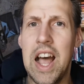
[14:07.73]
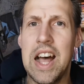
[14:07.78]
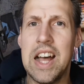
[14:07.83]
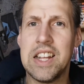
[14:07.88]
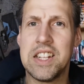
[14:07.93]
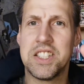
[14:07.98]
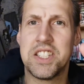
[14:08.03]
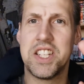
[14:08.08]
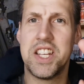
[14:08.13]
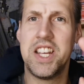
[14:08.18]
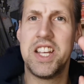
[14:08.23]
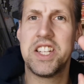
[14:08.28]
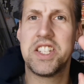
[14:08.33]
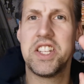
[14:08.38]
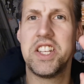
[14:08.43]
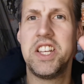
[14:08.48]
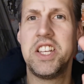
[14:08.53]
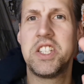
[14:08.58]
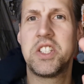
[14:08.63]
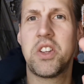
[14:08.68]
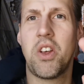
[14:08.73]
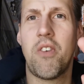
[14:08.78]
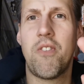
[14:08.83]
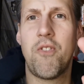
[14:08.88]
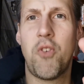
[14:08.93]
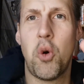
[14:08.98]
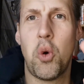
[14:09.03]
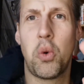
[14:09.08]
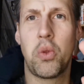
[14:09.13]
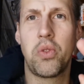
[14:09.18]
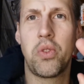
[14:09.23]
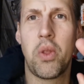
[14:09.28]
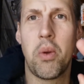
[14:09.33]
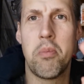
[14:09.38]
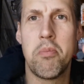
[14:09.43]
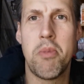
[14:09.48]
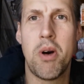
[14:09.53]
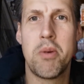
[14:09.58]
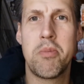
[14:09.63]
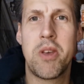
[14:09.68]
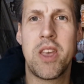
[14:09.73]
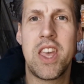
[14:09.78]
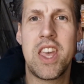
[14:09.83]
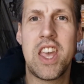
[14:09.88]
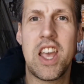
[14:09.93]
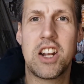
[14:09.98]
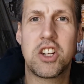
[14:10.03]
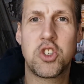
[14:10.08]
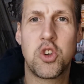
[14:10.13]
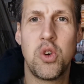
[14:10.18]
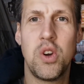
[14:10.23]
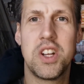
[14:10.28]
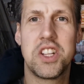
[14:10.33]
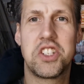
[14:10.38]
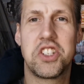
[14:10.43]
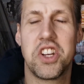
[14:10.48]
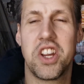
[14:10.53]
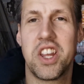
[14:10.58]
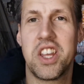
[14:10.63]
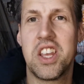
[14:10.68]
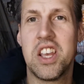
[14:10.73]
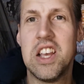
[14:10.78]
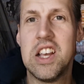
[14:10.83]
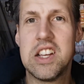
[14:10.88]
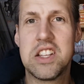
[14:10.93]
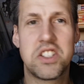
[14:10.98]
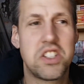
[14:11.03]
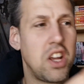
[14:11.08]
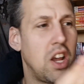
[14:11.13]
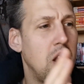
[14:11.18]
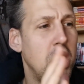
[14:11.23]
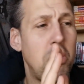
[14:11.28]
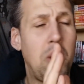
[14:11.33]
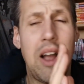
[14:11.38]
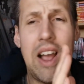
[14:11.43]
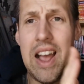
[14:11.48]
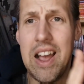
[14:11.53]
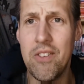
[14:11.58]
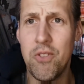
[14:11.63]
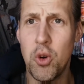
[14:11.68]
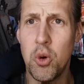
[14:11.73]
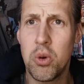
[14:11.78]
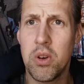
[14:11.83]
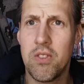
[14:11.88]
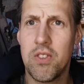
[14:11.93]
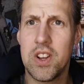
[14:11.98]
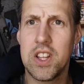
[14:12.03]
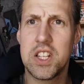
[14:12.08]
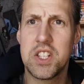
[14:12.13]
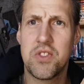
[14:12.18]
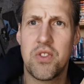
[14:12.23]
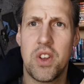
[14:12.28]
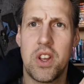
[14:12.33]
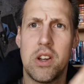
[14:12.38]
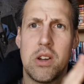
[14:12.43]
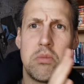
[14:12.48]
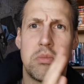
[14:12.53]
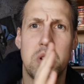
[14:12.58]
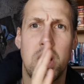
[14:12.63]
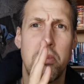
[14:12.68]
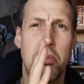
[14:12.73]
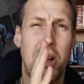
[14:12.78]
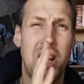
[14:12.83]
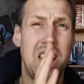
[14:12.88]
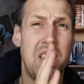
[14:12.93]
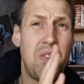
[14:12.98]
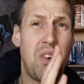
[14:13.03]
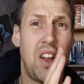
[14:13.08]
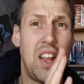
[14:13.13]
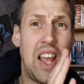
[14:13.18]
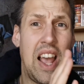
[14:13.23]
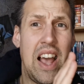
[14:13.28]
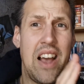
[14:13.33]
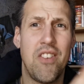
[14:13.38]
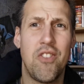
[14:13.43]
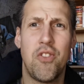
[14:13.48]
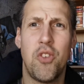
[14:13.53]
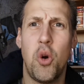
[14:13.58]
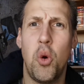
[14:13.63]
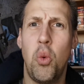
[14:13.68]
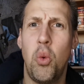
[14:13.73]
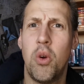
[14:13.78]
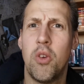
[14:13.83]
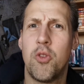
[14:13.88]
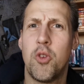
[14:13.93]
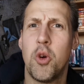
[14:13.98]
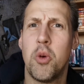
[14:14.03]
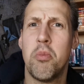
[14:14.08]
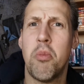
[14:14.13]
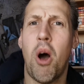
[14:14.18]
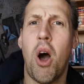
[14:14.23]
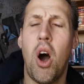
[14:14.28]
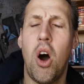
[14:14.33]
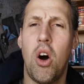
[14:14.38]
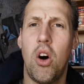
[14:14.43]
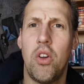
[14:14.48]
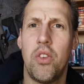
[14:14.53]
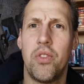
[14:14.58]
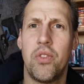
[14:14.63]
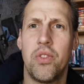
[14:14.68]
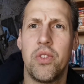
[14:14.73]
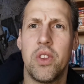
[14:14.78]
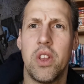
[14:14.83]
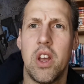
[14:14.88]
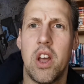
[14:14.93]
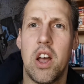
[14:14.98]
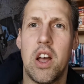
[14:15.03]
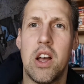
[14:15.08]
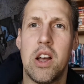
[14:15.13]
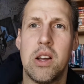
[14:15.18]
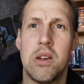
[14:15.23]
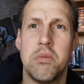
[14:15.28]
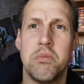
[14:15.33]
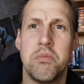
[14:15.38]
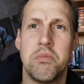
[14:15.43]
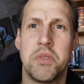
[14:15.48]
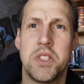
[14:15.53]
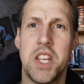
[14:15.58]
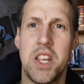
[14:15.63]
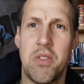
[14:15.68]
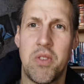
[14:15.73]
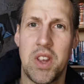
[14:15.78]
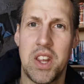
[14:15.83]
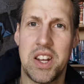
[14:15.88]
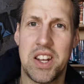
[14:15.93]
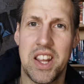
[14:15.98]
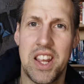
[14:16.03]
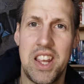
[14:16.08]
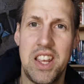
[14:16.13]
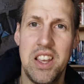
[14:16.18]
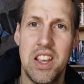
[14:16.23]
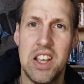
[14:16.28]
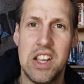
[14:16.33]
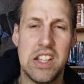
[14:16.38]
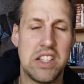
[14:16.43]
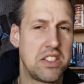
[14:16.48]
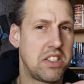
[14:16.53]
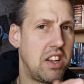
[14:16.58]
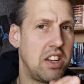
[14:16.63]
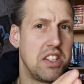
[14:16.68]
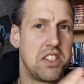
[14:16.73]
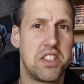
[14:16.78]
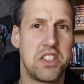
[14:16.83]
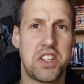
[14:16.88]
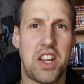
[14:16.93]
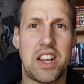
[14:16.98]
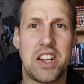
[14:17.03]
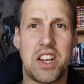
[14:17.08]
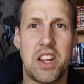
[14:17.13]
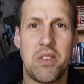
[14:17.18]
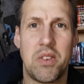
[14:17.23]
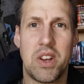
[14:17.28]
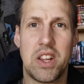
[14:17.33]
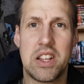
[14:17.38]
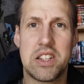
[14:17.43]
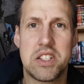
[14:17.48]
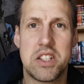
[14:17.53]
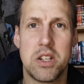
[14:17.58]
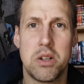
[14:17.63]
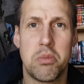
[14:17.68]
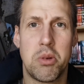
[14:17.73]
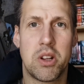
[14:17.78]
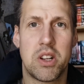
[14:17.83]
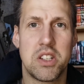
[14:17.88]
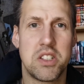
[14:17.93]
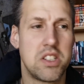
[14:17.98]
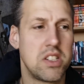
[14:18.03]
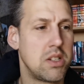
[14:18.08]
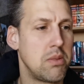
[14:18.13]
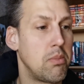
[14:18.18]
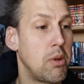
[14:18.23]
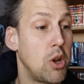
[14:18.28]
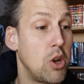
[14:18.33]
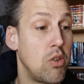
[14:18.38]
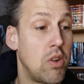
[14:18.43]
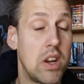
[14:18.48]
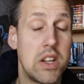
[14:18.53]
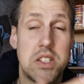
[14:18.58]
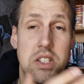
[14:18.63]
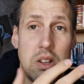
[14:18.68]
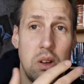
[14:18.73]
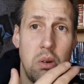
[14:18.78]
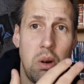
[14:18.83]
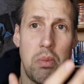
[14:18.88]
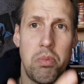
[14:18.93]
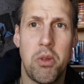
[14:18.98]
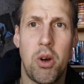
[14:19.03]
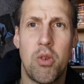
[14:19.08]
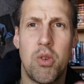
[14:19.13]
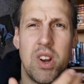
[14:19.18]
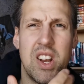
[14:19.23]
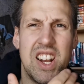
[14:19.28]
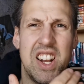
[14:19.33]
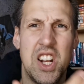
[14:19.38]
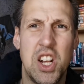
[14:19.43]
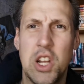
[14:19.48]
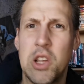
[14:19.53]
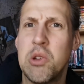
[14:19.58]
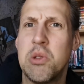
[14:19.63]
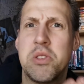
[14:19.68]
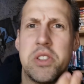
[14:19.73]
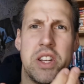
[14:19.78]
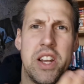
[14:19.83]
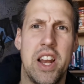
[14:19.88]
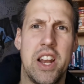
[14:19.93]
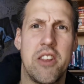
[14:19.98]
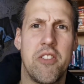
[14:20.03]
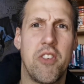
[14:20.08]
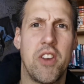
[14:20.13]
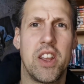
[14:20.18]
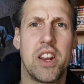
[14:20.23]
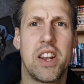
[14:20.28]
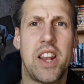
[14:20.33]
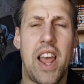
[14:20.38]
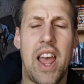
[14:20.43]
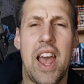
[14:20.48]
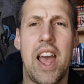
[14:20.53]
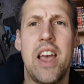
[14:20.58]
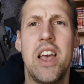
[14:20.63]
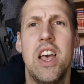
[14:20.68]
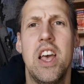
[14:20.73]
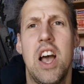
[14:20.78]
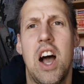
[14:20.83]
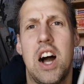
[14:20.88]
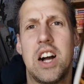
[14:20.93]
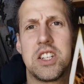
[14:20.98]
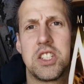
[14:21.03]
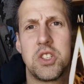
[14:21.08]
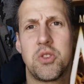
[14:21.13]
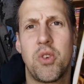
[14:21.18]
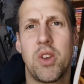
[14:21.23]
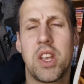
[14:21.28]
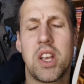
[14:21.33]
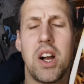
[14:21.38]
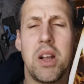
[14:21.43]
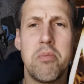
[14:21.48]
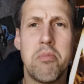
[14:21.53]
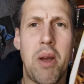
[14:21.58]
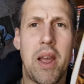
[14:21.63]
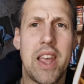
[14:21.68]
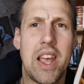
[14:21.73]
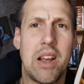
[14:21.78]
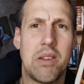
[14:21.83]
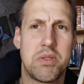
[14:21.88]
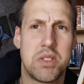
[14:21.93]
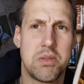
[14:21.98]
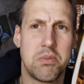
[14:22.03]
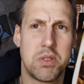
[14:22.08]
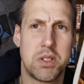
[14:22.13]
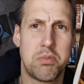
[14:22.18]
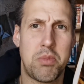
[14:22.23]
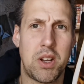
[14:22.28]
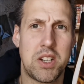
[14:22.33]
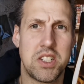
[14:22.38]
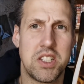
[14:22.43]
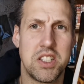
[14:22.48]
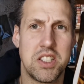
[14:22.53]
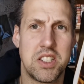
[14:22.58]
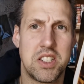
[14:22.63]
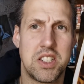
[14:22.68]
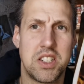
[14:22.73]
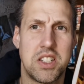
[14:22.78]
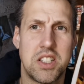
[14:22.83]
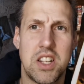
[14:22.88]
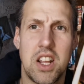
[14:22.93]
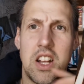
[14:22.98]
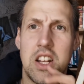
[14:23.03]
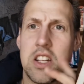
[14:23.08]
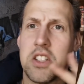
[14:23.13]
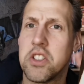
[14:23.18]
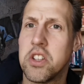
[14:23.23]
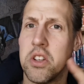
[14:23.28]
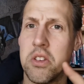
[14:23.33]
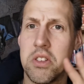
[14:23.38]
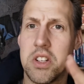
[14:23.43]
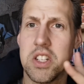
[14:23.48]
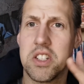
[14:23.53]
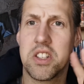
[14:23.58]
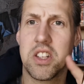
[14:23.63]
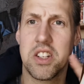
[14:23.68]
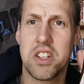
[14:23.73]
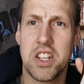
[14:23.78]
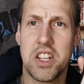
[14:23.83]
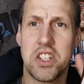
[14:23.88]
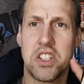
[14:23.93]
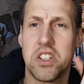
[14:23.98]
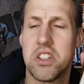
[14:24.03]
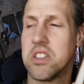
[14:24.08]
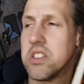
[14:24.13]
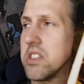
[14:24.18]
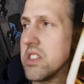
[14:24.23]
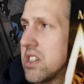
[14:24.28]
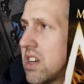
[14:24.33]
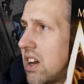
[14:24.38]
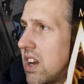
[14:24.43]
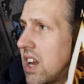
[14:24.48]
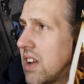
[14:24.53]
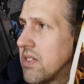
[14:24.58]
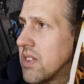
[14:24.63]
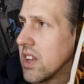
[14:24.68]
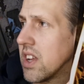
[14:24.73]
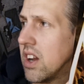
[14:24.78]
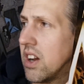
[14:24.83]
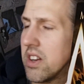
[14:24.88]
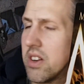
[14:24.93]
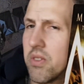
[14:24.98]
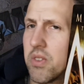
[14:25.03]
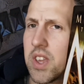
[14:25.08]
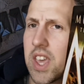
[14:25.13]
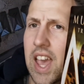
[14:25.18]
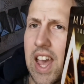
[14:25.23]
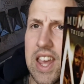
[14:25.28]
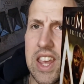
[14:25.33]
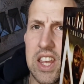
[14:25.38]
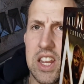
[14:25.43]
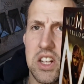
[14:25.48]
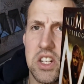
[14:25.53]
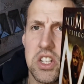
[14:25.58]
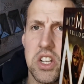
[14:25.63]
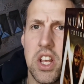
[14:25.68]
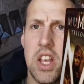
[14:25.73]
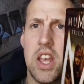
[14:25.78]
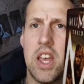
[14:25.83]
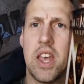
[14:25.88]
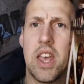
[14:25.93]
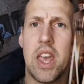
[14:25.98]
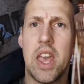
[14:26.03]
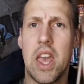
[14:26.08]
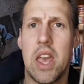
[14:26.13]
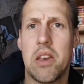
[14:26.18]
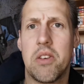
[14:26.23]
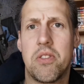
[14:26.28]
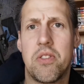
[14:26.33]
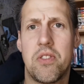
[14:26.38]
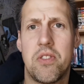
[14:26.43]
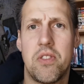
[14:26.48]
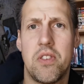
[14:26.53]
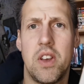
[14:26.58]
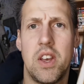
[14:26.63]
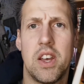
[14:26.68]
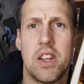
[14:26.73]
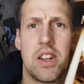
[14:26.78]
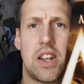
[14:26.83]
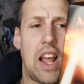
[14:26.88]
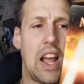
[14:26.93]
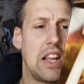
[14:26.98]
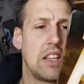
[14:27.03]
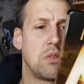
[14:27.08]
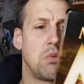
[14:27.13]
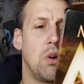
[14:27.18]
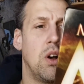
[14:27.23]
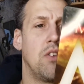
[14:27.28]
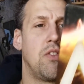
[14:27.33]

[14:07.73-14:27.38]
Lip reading: And it is for the Mummy trilogy. So I have all of these films. I believe I have all of them on DVD. So this is a DVD steelbook. This is a Blu-ray. So I'm not really losing anything there. I just think I may have some special 2-disc editions. So I'll have to kind of gauge if that is